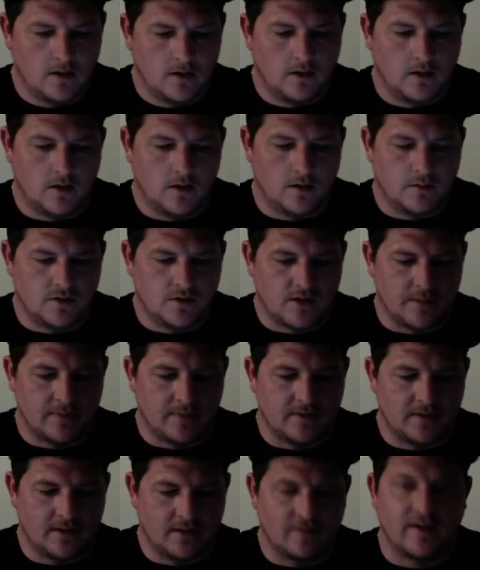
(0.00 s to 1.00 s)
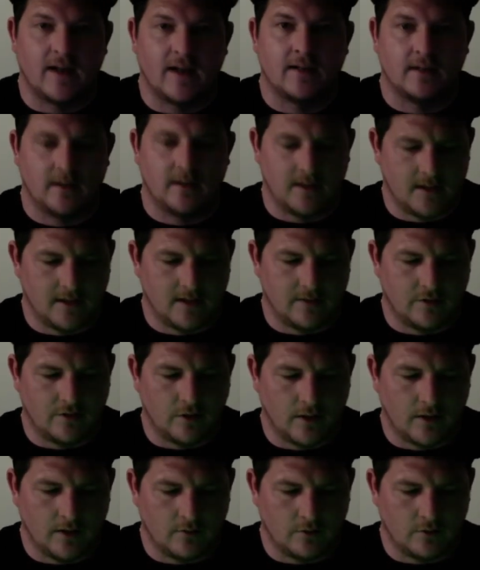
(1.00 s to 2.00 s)
Uh, with Champions League final tonight, I've not
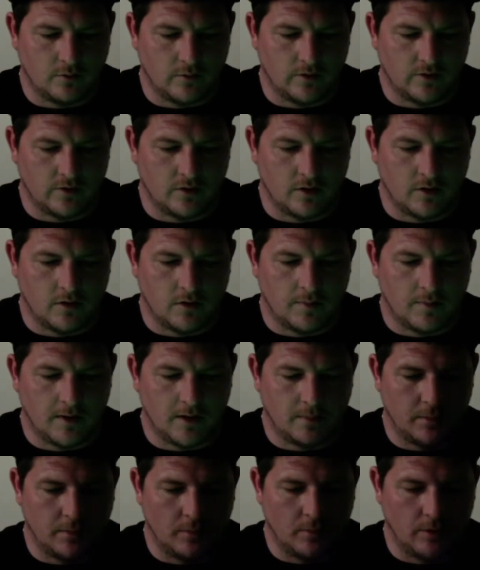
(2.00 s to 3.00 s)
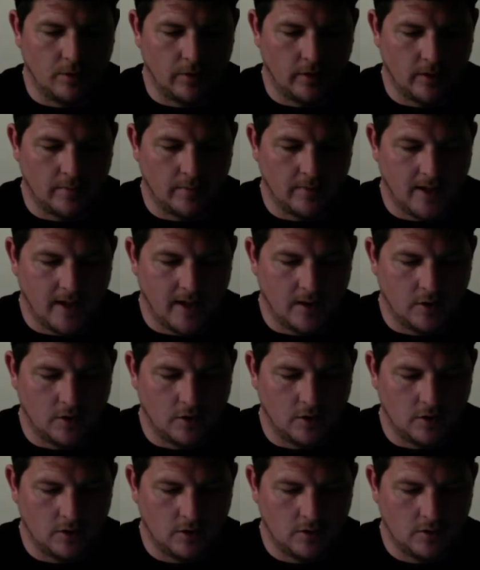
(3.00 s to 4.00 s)
kept up with score, but I put money on him getting a
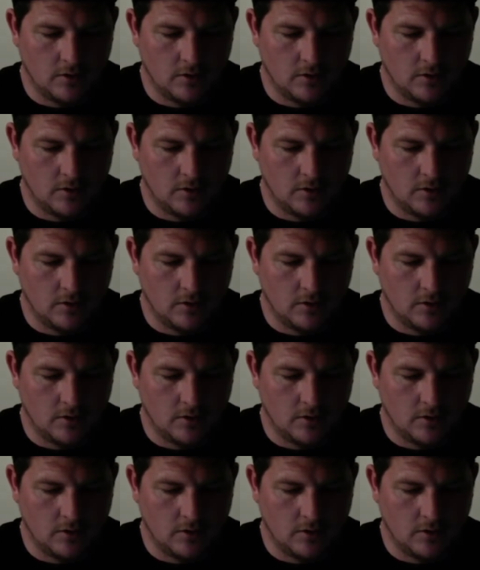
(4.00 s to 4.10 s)
goal.